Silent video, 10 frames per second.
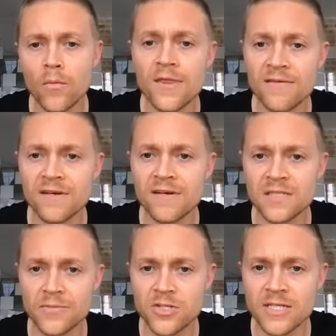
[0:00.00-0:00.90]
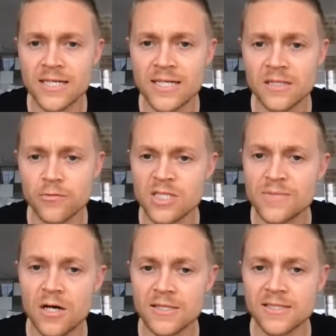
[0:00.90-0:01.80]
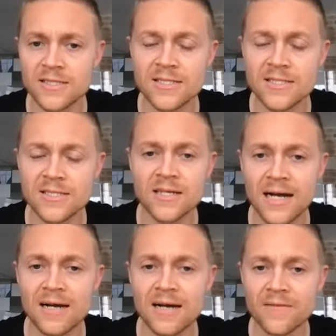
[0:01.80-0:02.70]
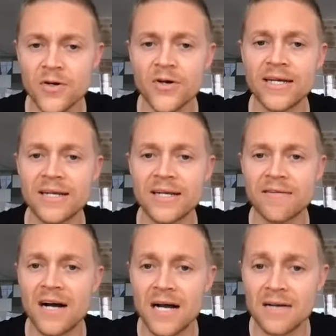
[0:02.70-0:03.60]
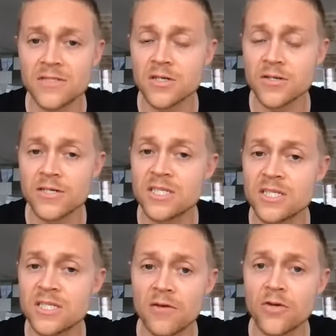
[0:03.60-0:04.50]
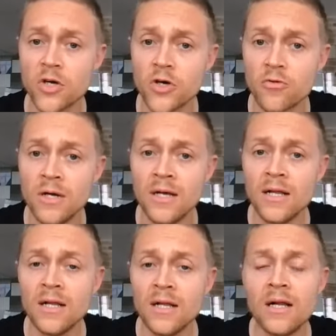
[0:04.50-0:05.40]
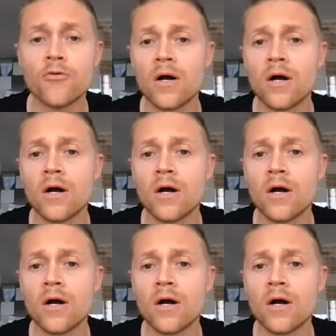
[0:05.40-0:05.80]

more than 50% of the respondents have put in five. So there's many of you who